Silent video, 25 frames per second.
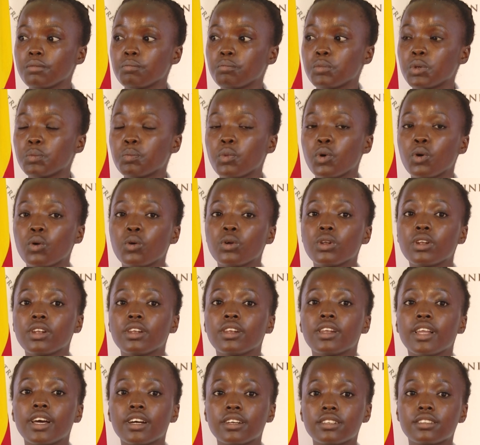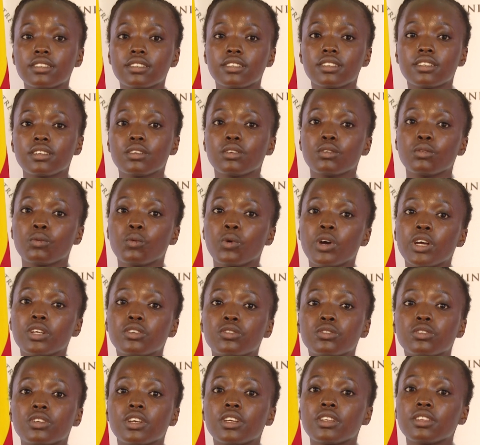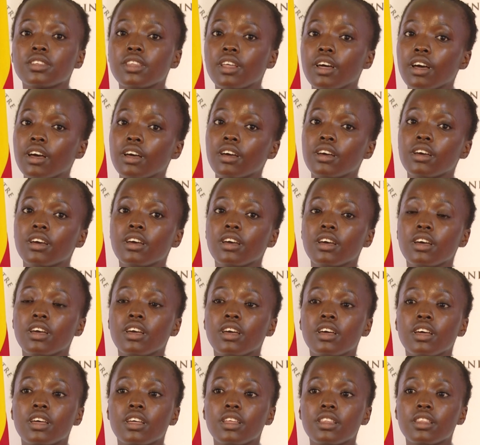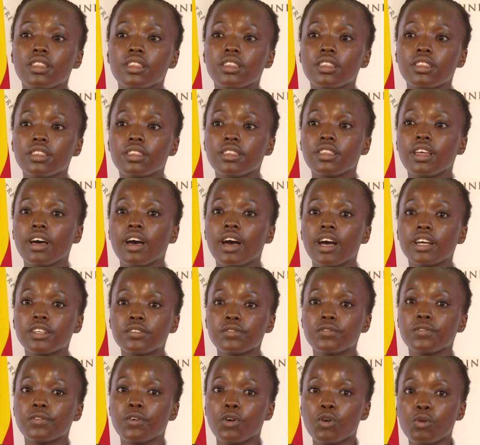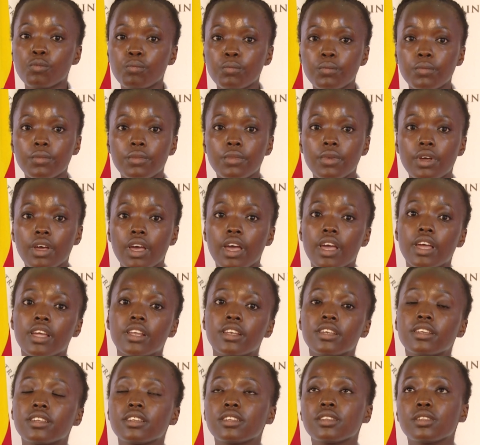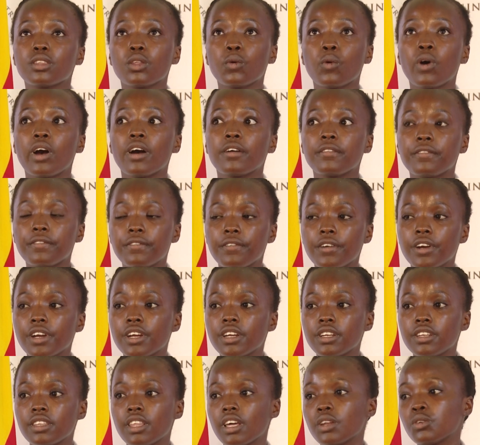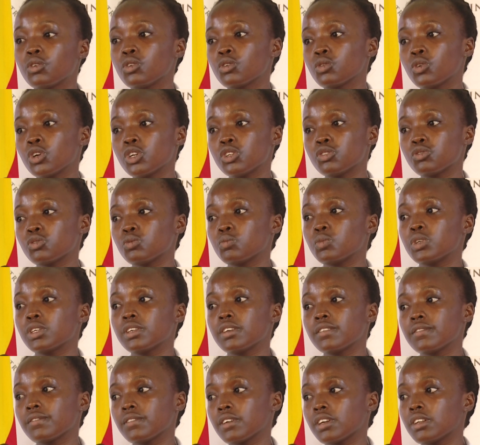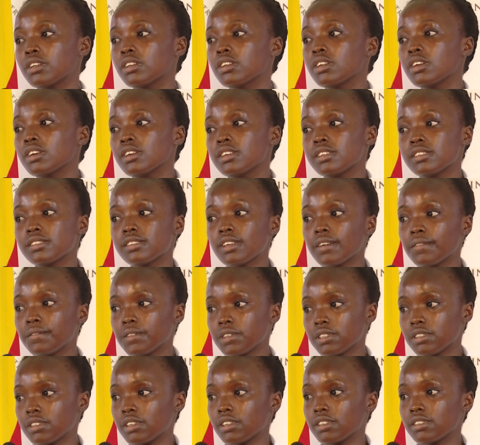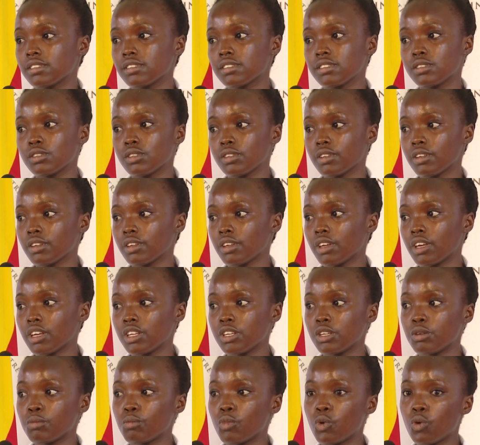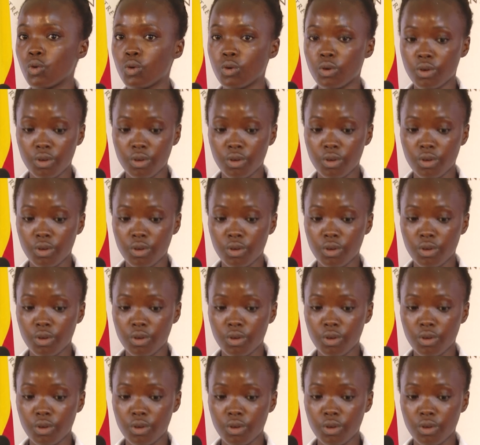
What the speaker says: people lacked where to get the art from, and they were afraid they're not going to be given services anymore.